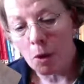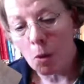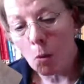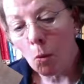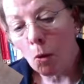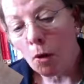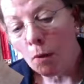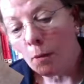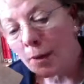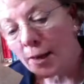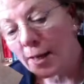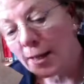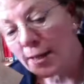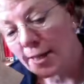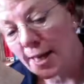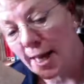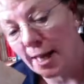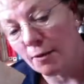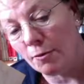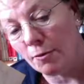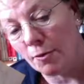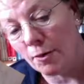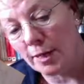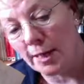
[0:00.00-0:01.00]
What will it
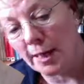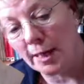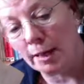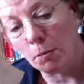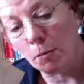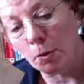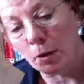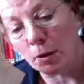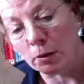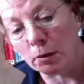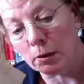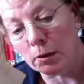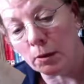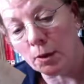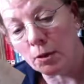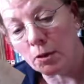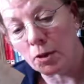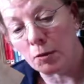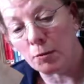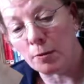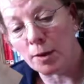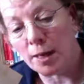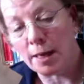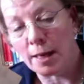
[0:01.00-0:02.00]
take for a little bull
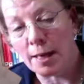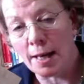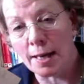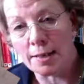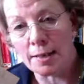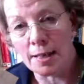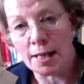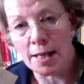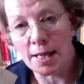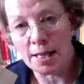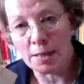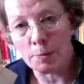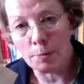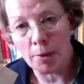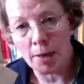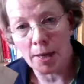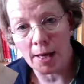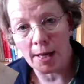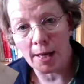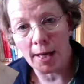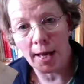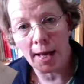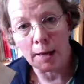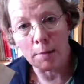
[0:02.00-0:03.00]
to realise that he's
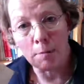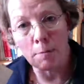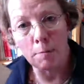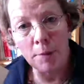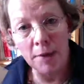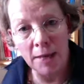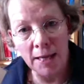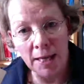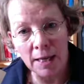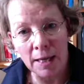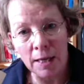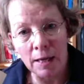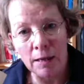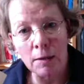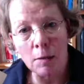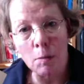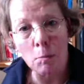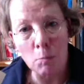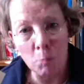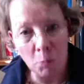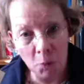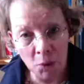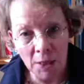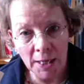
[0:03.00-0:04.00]
being a big
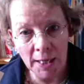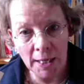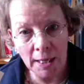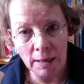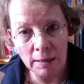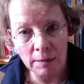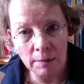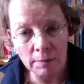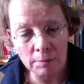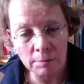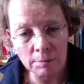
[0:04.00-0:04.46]
bully?